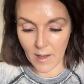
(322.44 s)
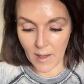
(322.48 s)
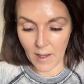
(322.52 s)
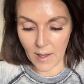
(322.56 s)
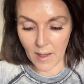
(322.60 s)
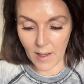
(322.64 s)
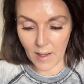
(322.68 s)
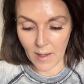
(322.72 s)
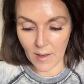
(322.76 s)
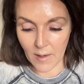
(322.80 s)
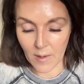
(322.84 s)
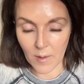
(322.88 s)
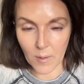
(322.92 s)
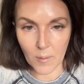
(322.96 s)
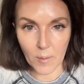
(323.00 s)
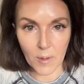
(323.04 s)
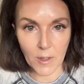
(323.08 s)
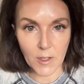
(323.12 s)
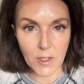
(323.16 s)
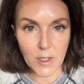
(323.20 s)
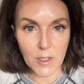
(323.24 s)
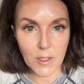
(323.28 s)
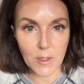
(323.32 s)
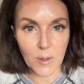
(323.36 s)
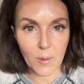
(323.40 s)
and
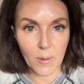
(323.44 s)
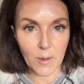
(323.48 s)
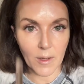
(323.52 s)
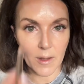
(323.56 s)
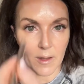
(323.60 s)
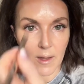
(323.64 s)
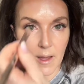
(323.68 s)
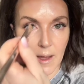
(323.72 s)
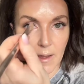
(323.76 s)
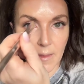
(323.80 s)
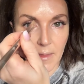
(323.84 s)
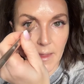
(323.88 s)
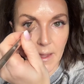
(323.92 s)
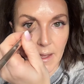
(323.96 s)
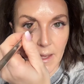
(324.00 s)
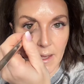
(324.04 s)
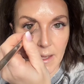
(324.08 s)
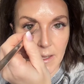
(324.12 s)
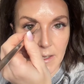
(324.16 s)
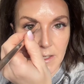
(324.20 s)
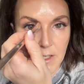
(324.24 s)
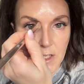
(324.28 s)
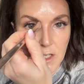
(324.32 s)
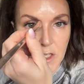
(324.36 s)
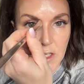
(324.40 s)
we're just going along the
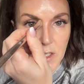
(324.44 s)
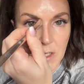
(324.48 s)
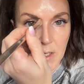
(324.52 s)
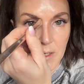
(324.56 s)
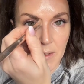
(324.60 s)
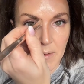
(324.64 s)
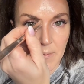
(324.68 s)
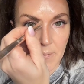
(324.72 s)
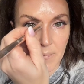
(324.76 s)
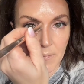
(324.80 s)
edge.